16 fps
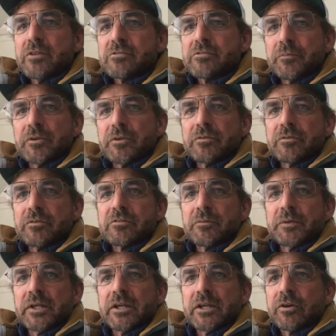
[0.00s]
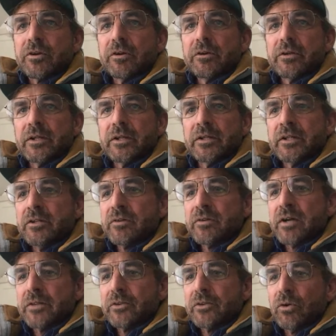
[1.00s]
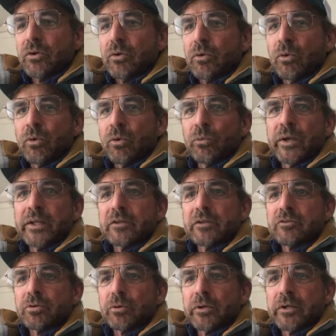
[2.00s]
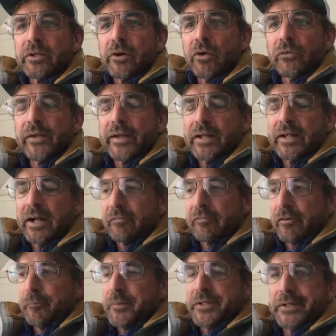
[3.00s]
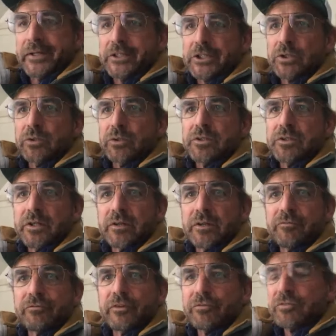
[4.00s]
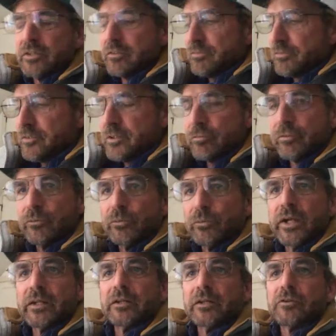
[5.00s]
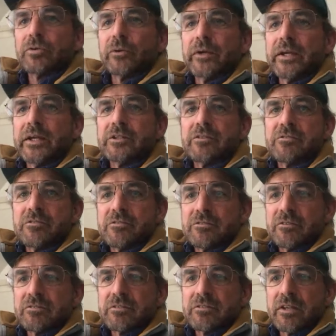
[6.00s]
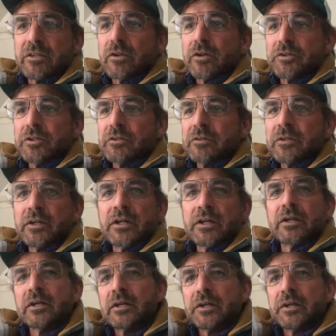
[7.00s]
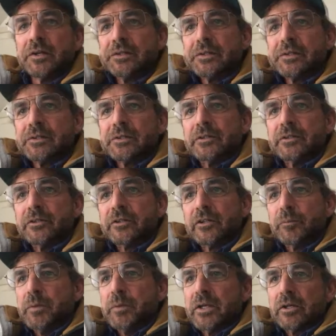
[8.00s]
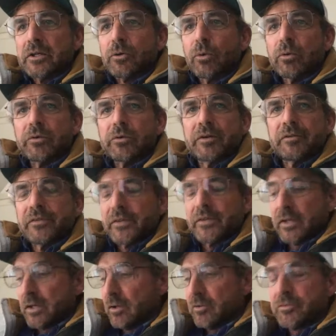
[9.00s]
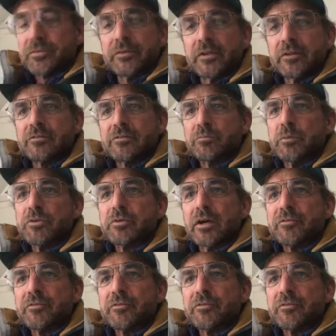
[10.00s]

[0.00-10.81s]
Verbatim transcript: Somebody somebody gets hurt, and then you've got the whole regulatory, all that, however many I showed you there, 50 different regulatory agencies descend on you, and you're going to be in court and everything else. It's miserable.